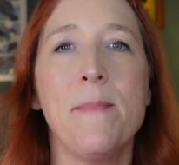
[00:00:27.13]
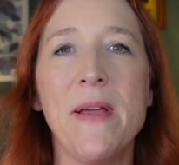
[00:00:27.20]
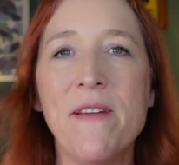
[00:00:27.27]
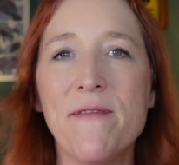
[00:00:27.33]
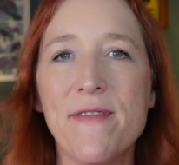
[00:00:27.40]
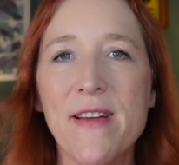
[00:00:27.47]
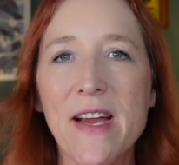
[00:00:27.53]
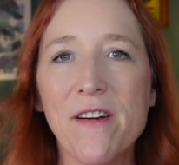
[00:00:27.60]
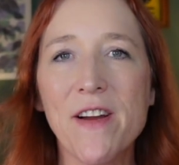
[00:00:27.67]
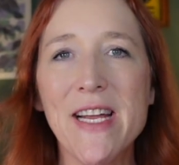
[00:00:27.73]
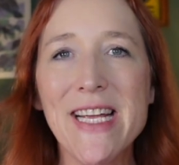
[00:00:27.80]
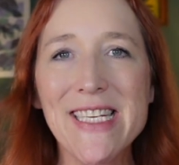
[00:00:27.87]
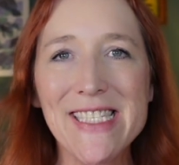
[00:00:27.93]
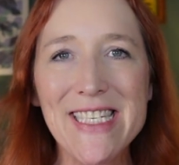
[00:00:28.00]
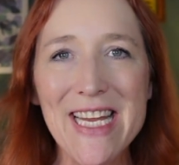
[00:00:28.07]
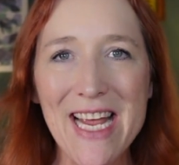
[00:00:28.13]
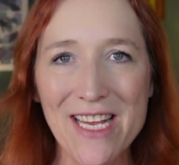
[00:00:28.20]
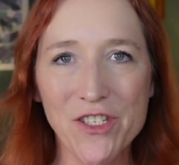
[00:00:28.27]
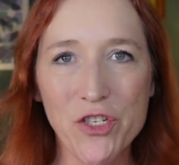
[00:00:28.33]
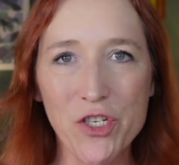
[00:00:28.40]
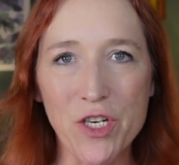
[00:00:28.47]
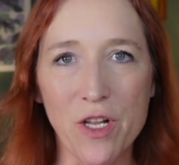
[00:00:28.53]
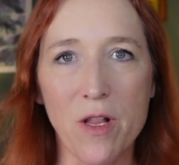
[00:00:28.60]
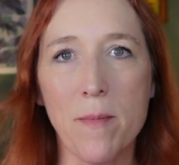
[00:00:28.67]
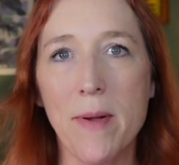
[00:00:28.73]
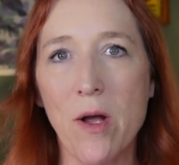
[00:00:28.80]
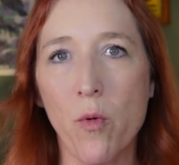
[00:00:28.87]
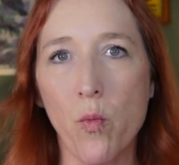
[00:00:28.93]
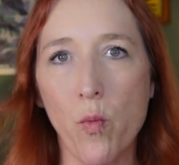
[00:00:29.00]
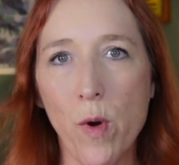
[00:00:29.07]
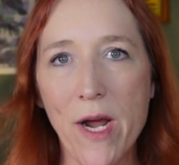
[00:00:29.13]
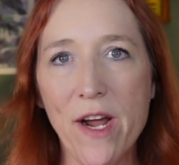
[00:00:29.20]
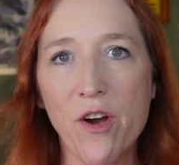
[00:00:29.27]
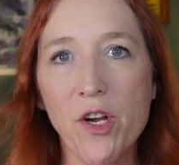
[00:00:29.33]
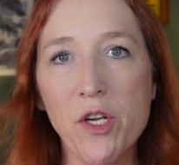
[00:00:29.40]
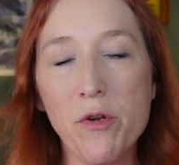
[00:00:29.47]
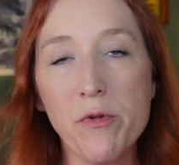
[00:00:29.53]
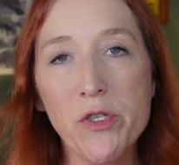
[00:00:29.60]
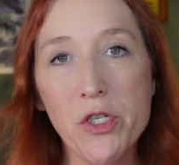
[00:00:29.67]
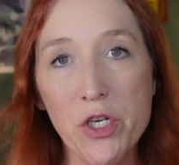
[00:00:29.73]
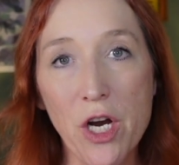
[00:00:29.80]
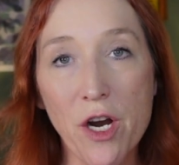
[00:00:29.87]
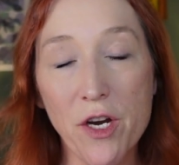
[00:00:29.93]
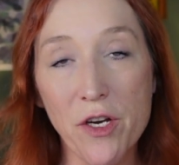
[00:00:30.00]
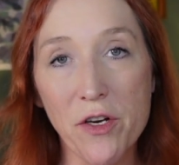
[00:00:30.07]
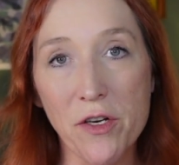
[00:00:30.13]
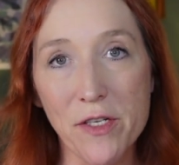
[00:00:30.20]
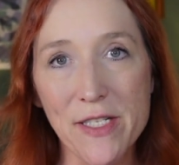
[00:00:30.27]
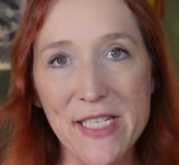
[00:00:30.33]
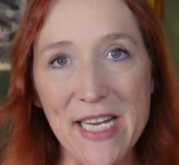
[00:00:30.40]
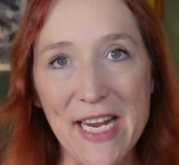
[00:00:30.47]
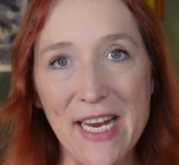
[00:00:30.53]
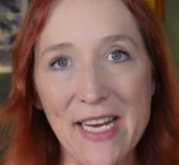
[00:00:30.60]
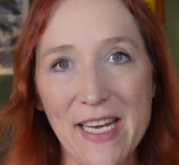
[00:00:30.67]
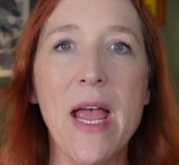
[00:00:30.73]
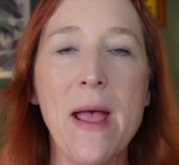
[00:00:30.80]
Be very intentional about where you start your scene